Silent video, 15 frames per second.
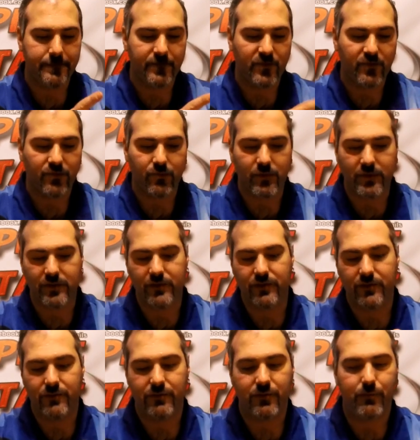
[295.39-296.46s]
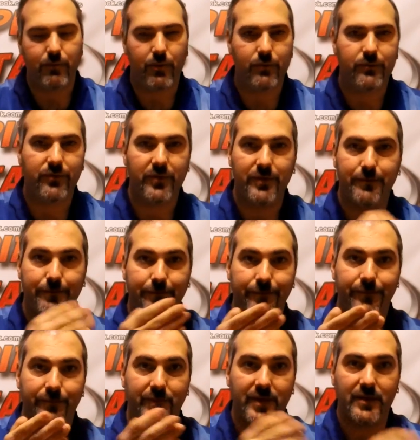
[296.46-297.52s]
some sweetness, some potency,
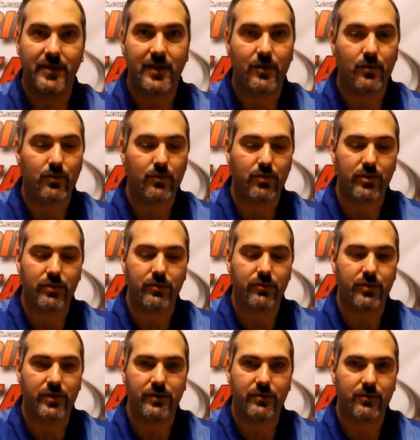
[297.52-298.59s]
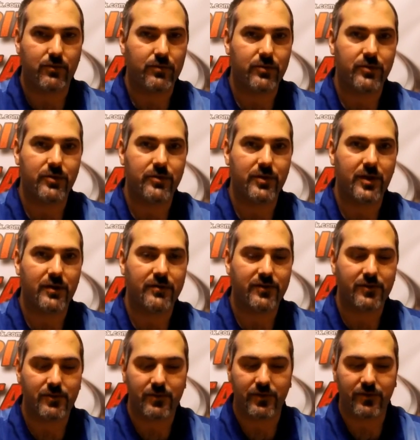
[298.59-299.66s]
and you got a real great, a real good cocktail.